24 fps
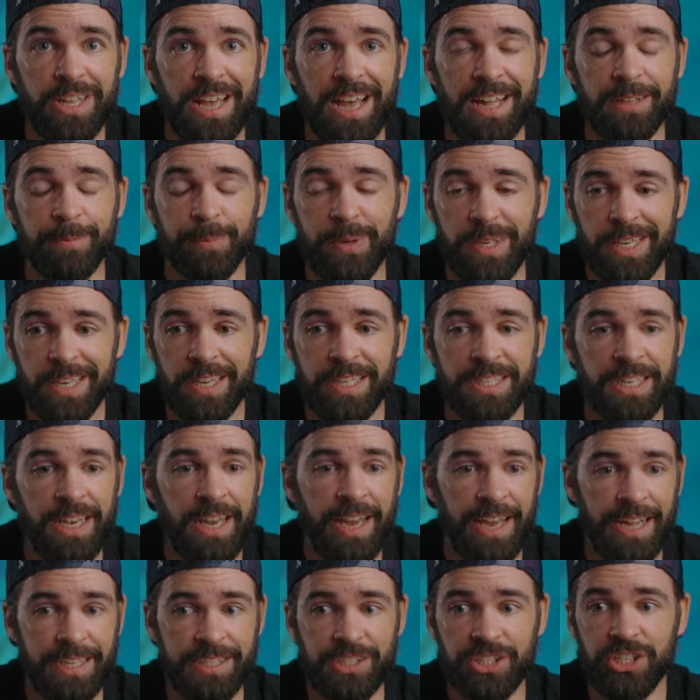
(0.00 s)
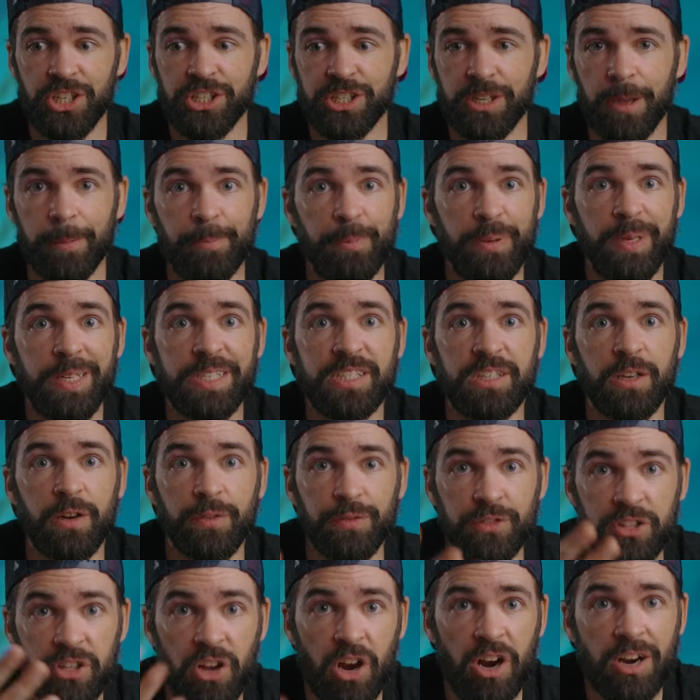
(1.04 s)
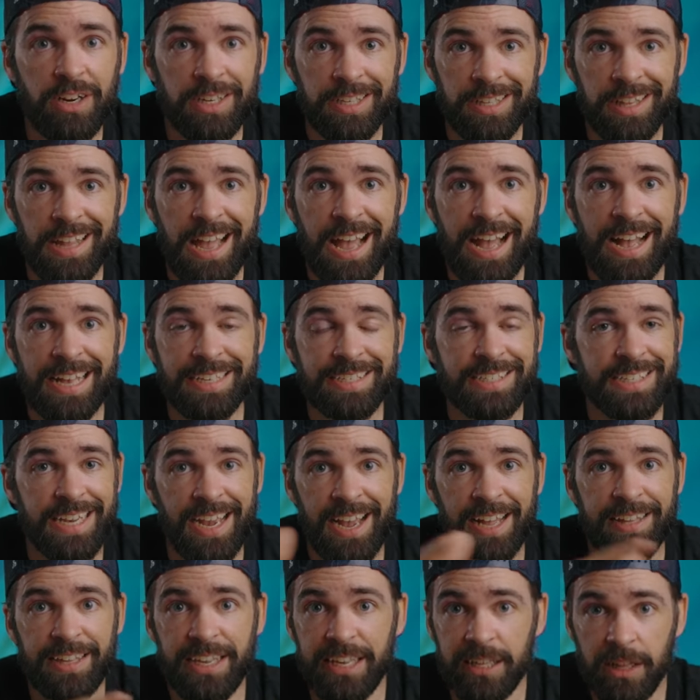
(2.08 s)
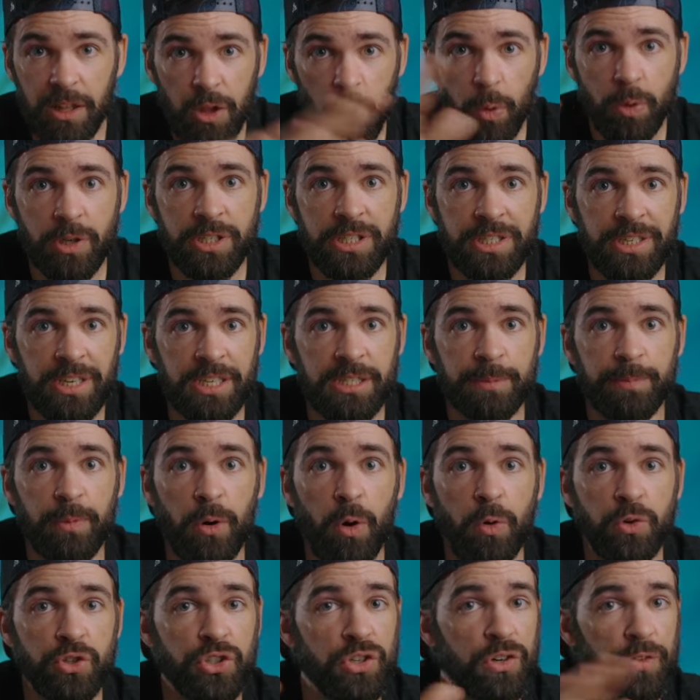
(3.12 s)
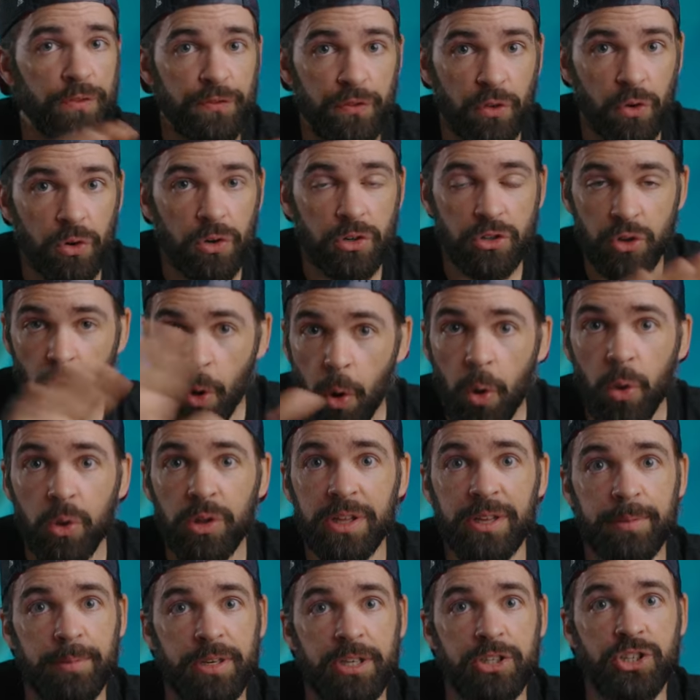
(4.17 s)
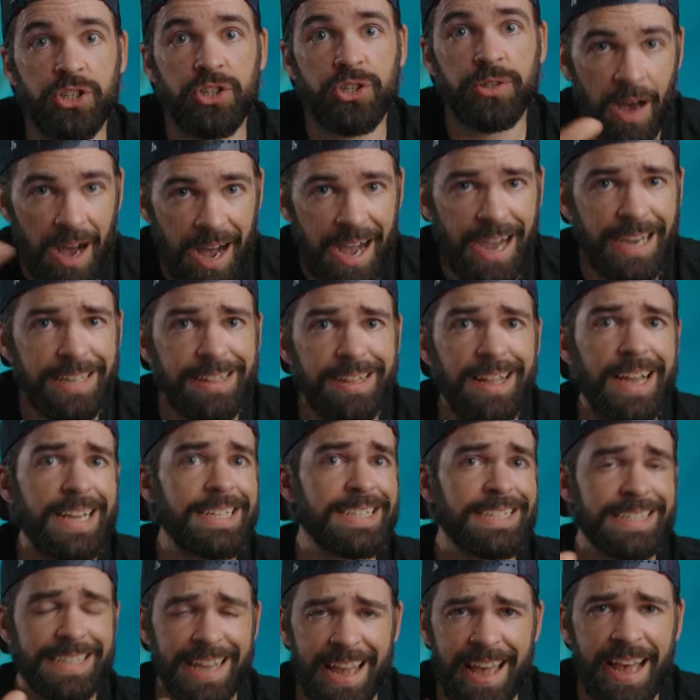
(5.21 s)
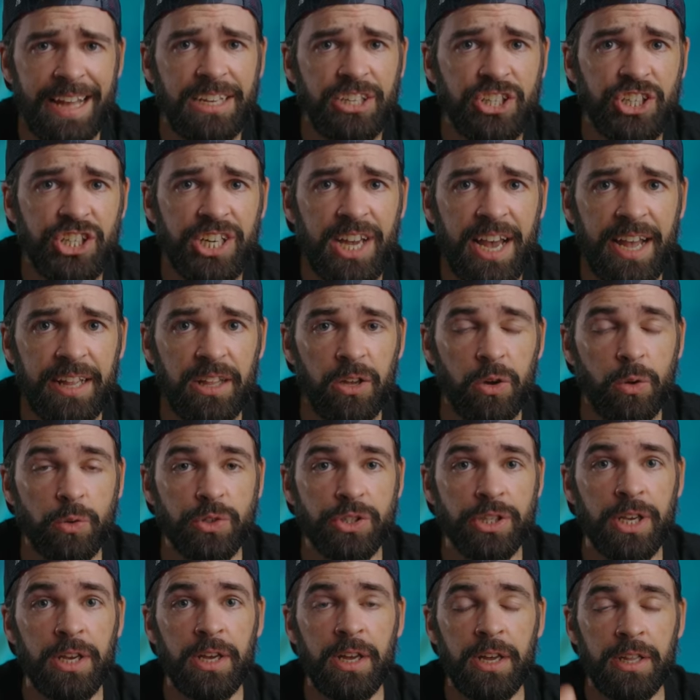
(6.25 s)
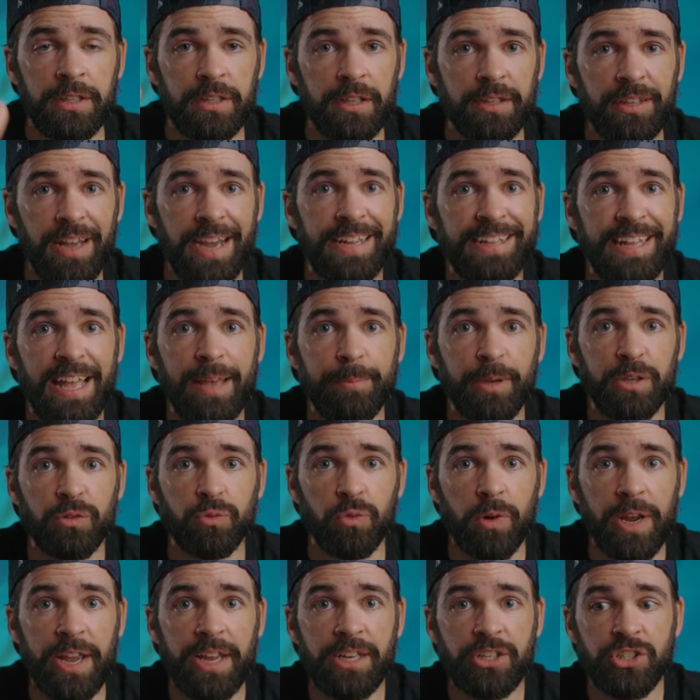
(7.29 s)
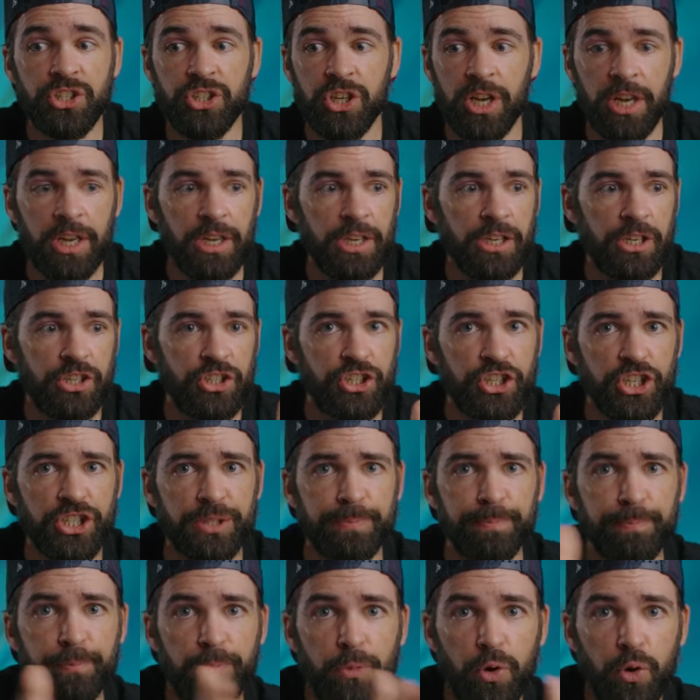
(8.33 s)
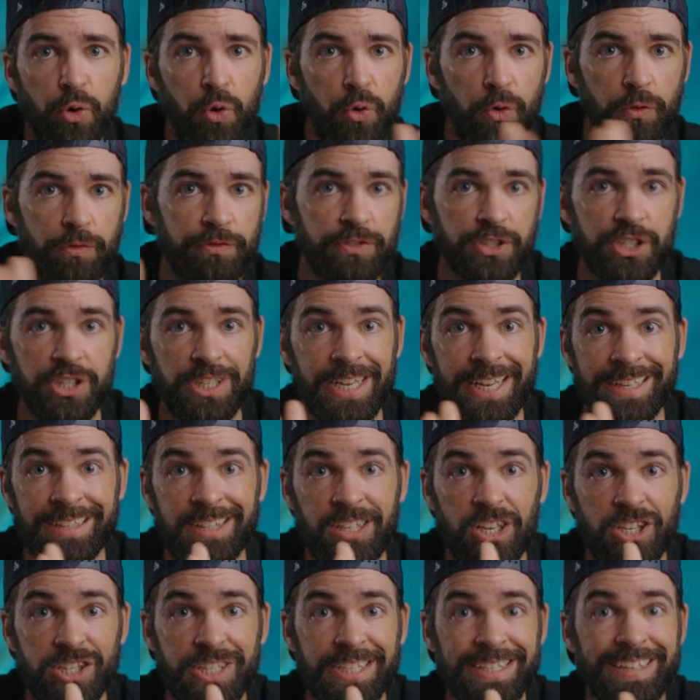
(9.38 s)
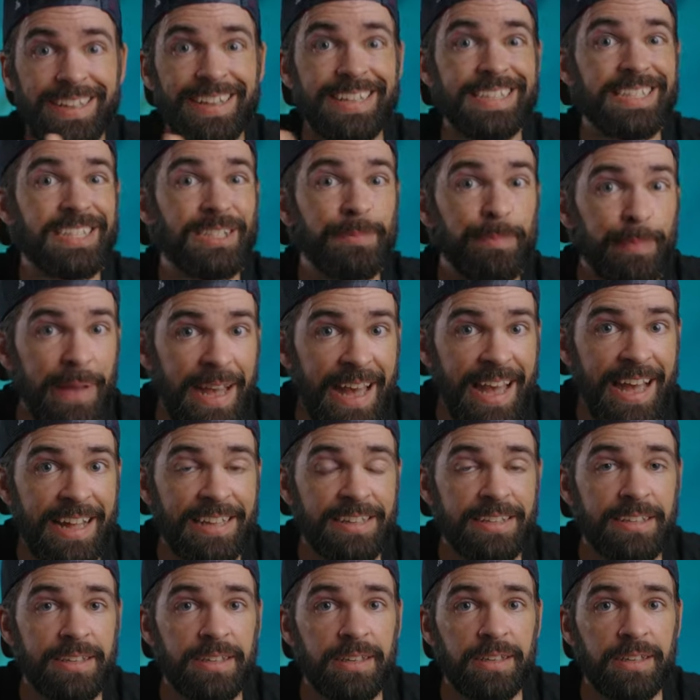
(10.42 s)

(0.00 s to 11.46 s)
that, because it's just a piece of dark glass and it lowers the exposure for the whole image, highlights and shadows. The dynamic range just moves, it doesn't expand.